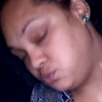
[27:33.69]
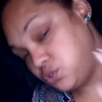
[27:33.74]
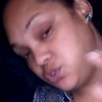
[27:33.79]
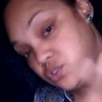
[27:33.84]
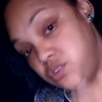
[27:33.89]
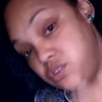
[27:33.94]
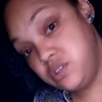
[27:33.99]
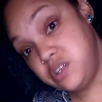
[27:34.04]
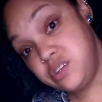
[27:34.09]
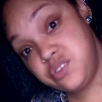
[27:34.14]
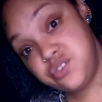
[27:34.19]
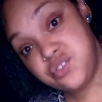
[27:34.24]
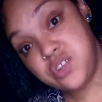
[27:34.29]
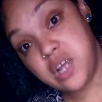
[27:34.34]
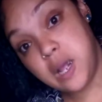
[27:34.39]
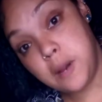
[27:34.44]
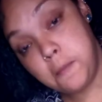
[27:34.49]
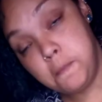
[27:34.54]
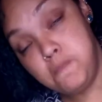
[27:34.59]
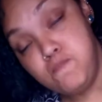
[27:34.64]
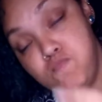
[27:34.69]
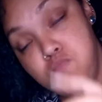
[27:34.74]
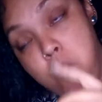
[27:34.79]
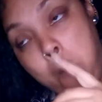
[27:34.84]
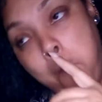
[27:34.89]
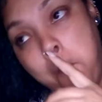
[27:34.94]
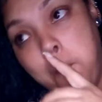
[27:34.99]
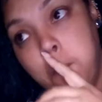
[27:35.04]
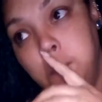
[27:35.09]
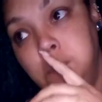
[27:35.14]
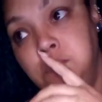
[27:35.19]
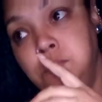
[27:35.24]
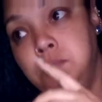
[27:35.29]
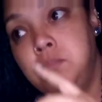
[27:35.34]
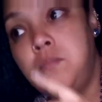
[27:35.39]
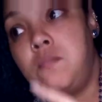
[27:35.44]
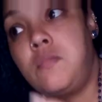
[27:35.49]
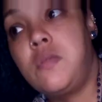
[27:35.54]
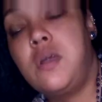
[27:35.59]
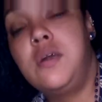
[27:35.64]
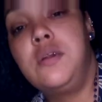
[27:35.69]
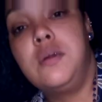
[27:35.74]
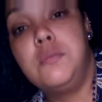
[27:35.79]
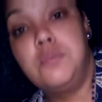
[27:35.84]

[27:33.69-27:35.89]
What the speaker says: So you let it stand, and